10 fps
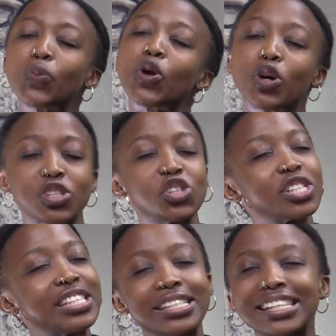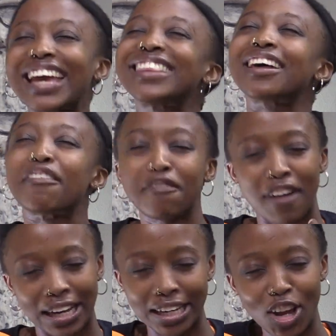We also just need to get the
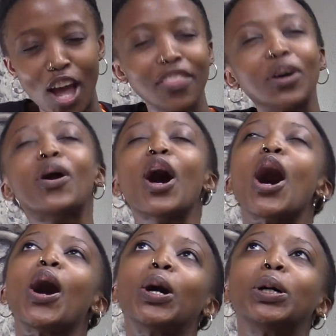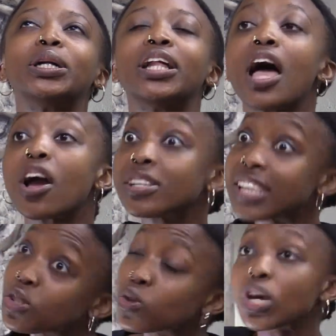funding on the roll, because
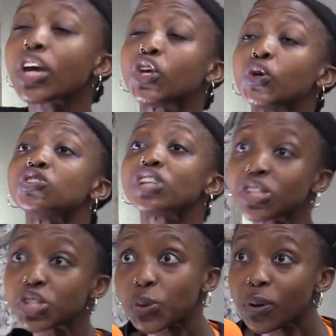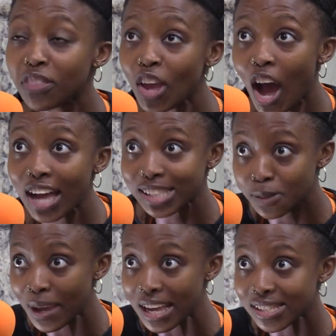that's also a huge issue in the art
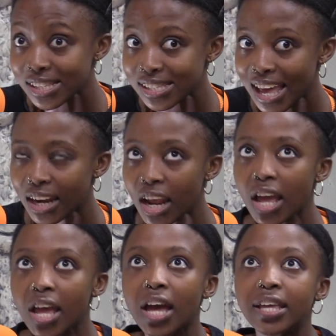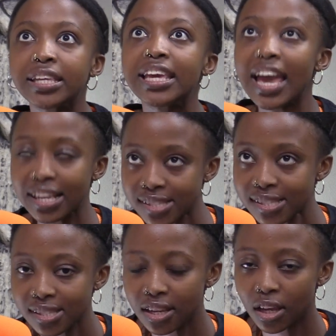space, is that,
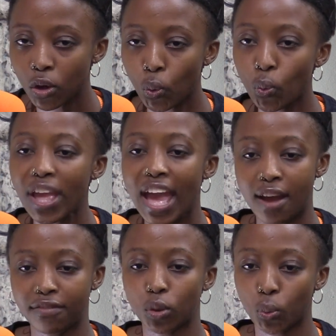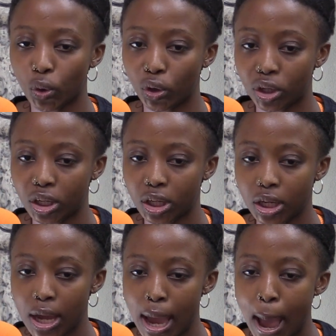yes, we have the work,
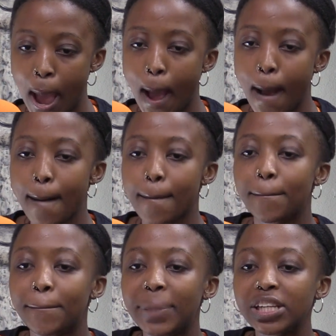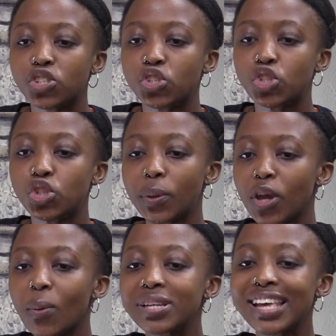but do
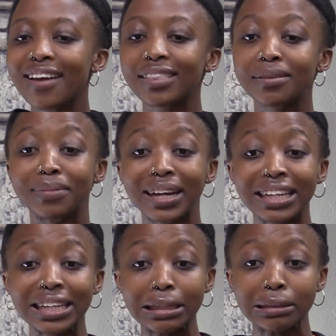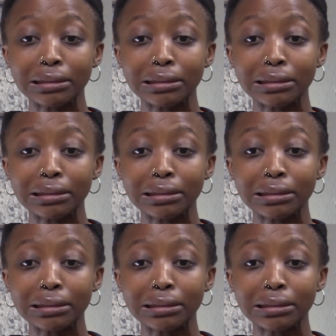we always have the money?